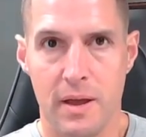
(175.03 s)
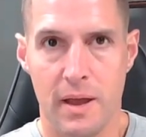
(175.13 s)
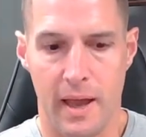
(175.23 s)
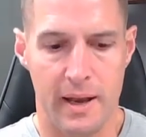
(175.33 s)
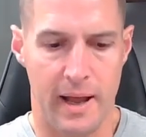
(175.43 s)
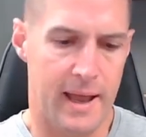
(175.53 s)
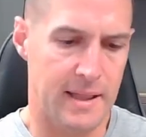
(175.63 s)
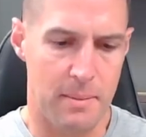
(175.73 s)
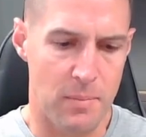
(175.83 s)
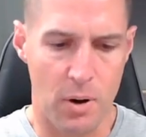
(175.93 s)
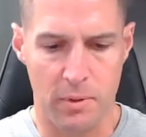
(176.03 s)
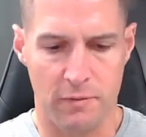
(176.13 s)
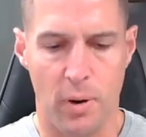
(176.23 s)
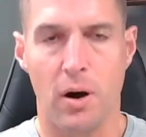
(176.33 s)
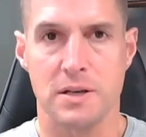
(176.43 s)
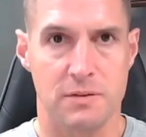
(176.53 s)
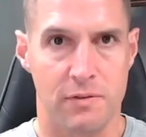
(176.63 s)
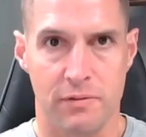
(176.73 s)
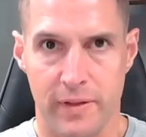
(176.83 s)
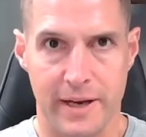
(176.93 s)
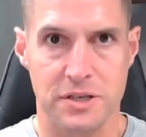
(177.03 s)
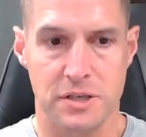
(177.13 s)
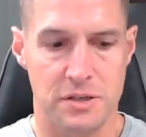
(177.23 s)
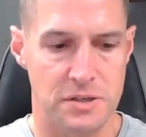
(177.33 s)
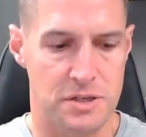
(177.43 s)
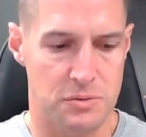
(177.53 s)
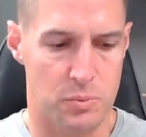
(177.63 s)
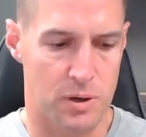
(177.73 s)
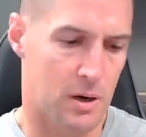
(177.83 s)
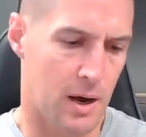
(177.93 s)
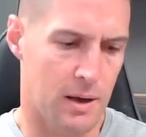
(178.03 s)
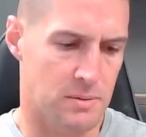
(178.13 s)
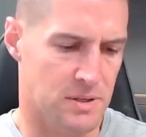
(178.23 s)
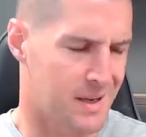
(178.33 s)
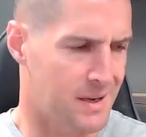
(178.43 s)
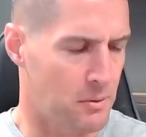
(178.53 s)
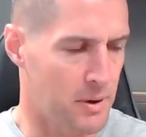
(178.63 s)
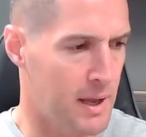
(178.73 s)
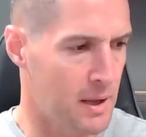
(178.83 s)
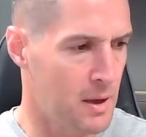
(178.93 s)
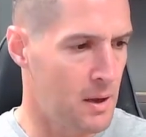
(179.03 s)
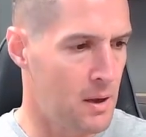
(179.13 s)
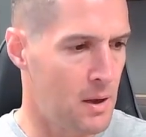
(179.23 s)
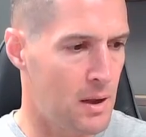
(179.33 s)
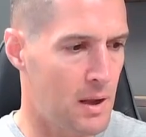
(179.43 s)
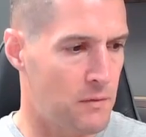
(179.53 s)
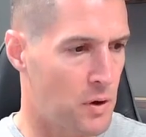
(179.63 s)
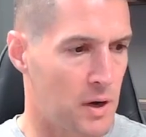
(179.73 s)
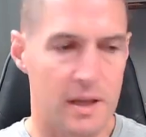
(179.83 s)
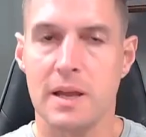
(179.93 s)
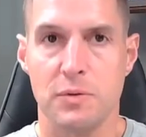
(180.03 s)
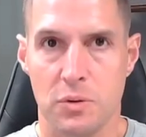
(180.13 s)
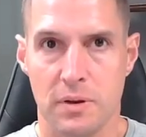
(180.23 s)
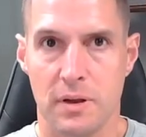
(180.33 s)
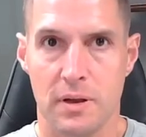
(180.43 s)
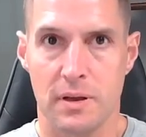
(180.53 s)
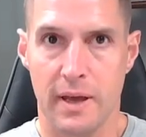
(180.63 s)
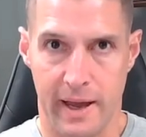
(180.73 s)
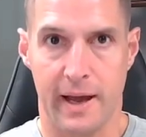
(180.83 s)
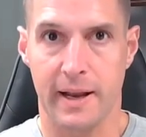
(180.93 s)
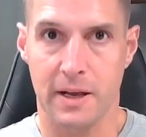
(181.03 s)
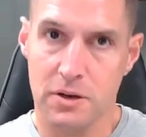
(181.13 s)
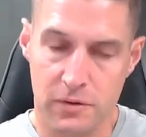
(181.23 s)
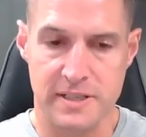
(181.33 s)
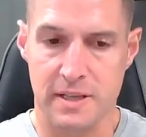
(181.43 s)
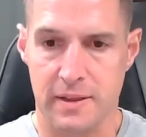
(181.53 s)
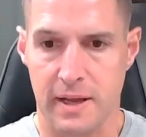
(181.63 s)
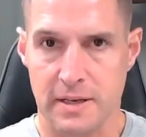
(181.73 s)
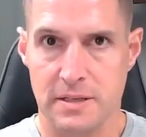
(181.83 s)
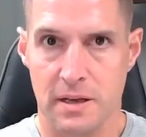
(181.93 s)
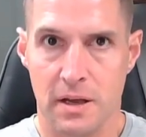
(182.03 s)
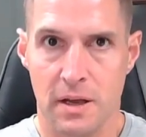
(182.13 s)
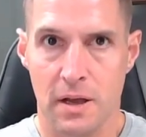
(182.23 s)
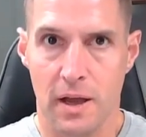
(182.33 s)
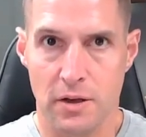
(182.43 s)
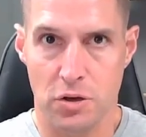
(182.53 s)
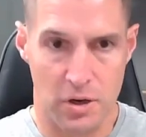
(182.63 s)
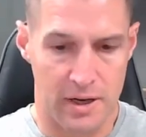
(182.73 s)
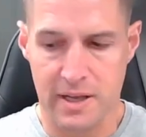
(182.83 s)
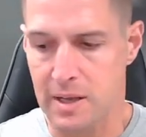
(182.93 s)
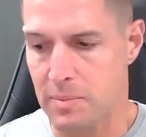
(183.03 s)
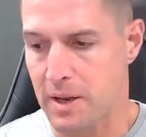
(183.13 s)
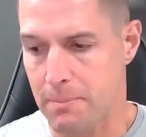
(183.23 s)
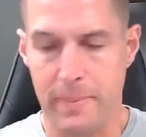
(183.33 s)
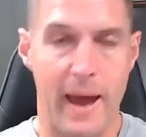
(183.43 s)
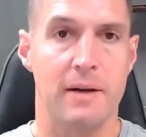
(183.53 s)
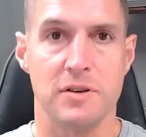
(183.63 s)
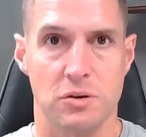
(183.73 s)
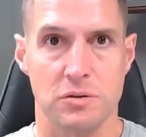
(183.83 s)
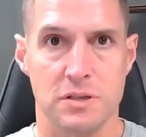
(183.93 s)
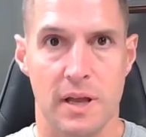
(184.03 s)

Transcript: And I had that moment of pause and reflection just where I was like, okay, if you're going to keep doing chaotic, crazy things, you're going to keep getting bad results.